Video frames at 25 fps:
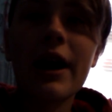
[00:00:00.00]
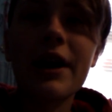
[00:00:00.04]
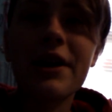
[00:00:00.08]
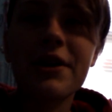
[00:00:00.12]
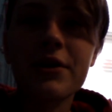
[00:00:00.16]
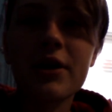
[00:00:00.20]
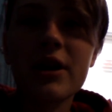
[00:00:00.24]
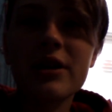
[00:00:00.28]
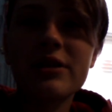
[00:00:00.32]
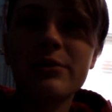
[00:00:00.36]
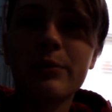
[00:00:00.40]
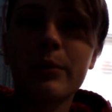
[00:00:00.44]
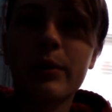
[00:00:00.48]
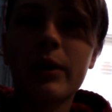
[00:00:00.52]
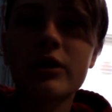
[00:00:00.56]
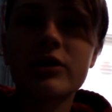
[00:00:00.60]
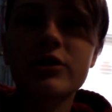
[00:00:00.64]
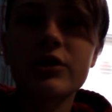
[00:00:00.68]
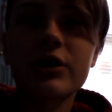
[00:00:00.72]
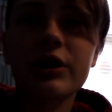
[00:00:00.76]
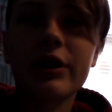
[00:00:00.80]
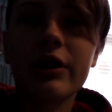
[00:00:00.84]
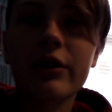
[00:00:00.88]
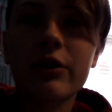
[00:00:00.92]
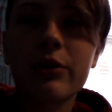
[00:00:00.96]
I tried to
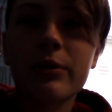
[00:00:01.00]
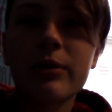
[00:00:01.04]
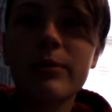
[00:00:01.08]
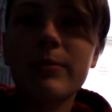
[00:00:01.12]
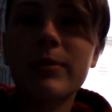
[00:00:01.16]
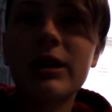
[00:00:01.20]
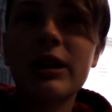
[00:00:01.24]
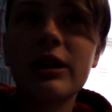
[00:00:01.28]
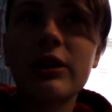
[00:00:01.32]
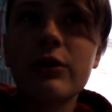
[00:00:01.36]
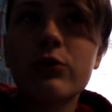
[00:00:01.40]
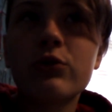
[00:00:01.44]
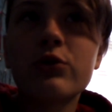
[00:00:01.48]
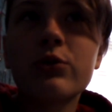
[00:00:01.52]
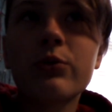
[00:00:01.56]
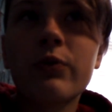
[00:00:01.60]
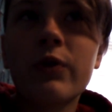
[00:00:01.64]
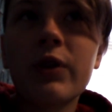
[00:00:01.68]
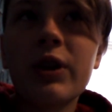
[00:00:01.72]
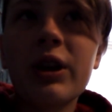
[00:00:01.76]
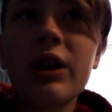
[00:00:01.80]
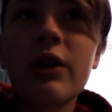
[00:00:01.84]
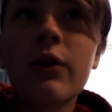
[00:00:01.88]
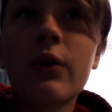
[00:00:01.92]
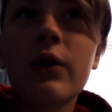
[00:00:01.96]
watch like a three minute YouTube
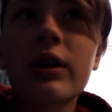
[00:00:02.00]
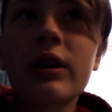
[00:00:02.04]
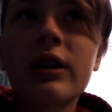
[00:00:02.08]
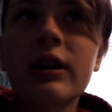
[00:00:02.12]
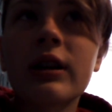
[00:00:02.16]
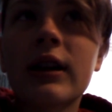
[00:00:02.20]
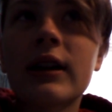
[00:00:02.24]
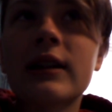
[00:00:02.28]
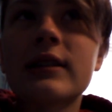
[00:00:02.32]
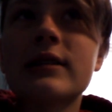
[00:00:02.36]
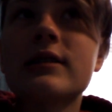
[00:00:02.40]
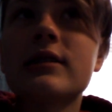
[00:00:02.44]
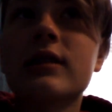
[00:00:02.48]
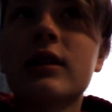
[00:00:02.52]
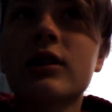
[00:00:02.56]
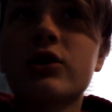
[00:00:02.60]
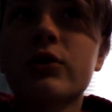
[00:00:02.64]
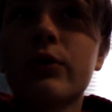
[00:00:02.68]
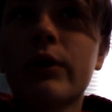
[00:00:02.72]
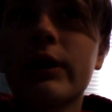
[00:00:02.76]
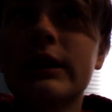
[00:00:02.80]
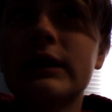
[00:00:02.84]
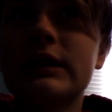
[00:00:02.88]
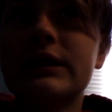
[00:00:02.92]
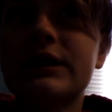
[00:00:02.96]
video and it got stuck
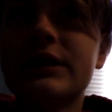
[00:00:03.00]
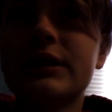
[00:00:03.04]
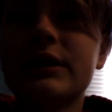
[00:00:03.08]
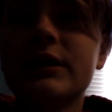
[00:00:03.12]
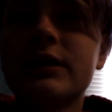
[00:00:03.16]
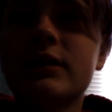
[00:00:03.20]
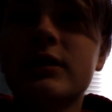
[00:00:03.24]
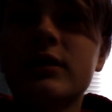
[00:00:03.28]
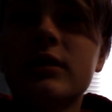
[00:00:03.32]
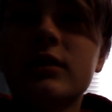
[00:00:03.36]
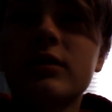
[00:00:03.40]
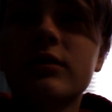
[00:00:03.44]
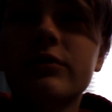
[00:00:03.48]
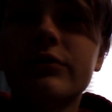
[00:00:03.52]
twice